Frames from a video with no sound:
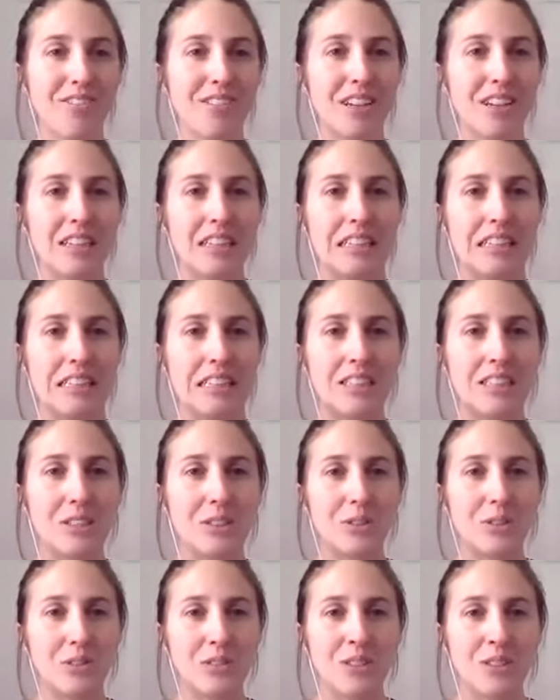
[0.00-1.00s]
of like
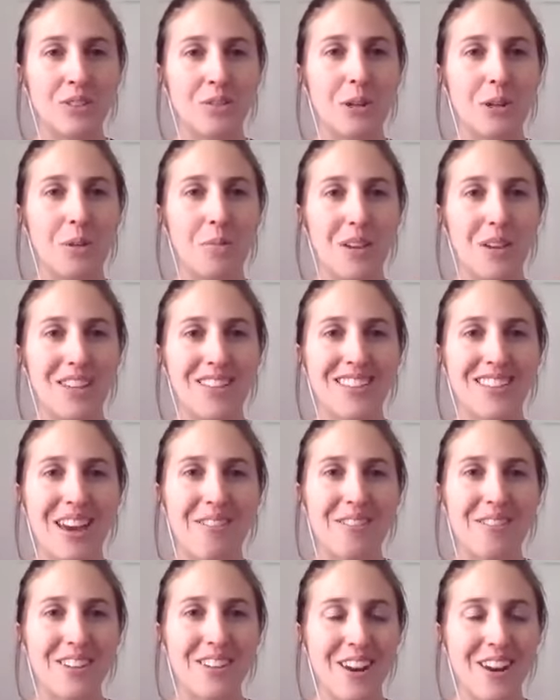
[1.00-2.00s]
uh-oh we missed
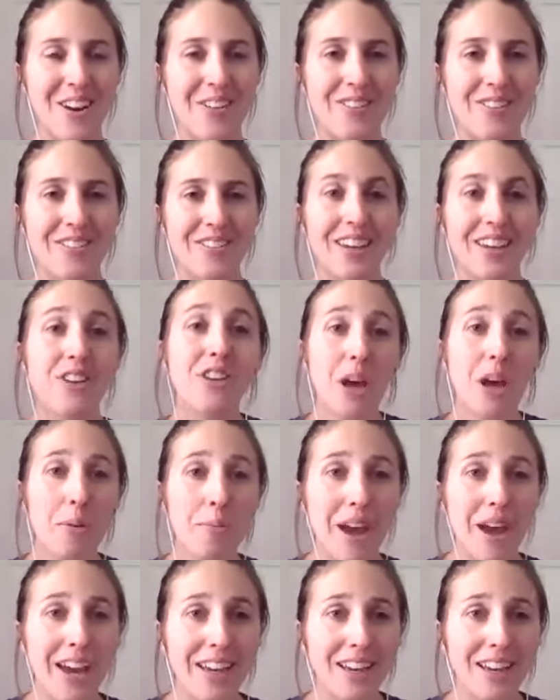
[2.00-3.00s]
that window it'll
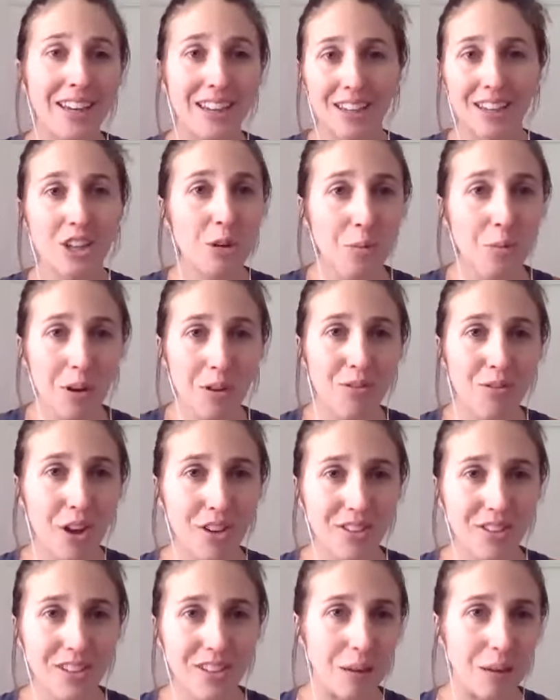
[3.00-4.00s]
come back again you will
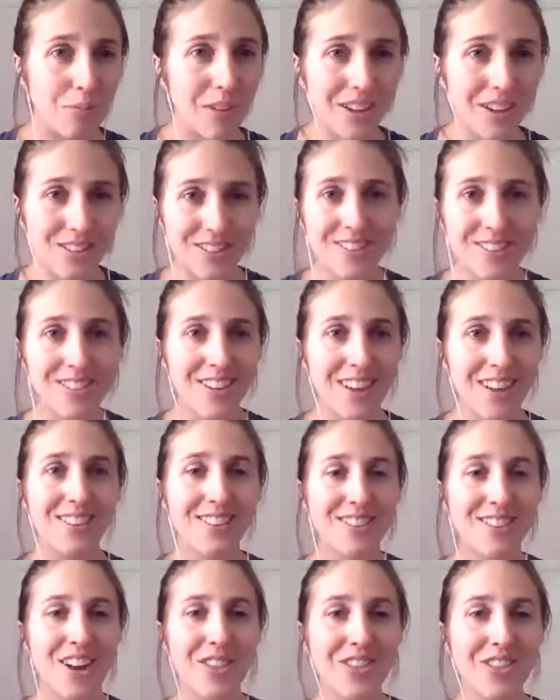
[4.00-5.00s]
fall asleep that's
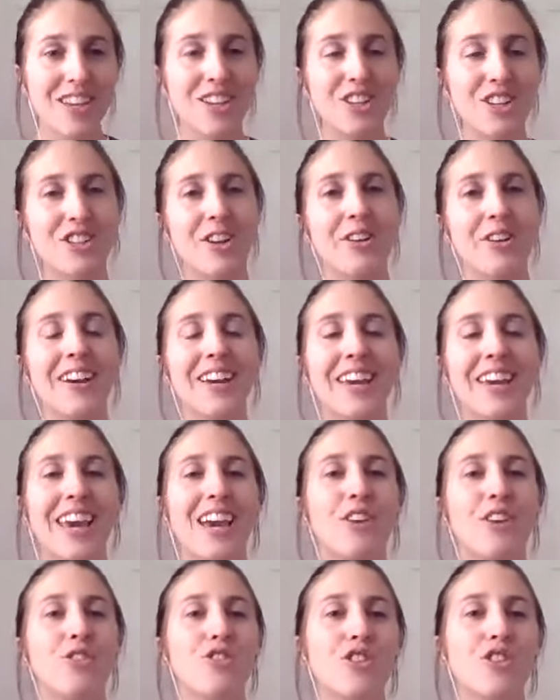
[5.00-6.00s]
that's not the issue
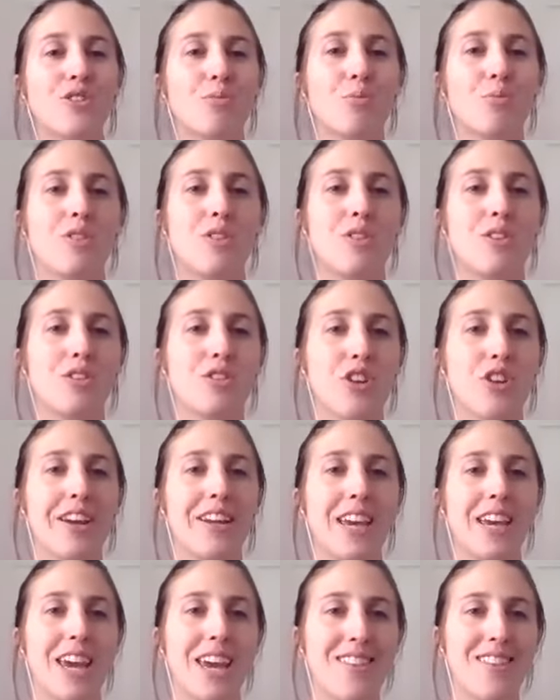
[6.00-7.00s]
it's just we're
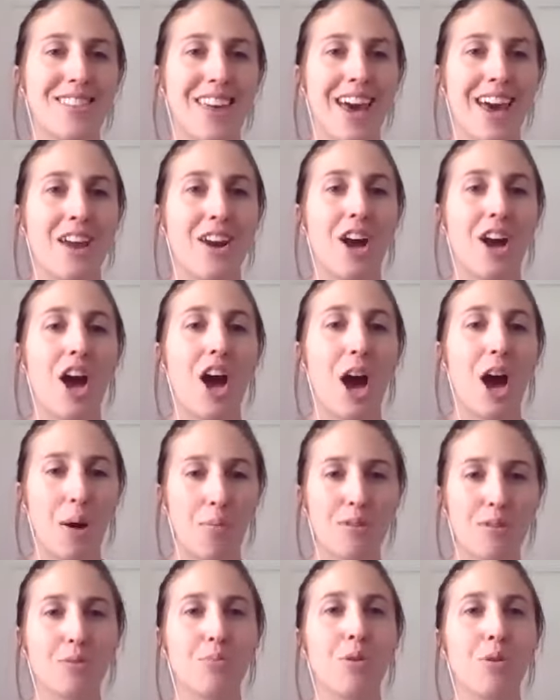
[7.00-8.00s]
trying exactly. to hit that
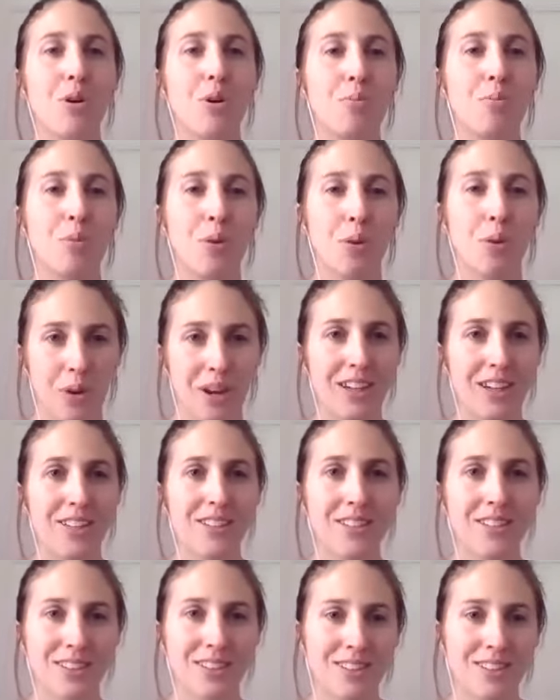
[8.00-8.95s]
optimal point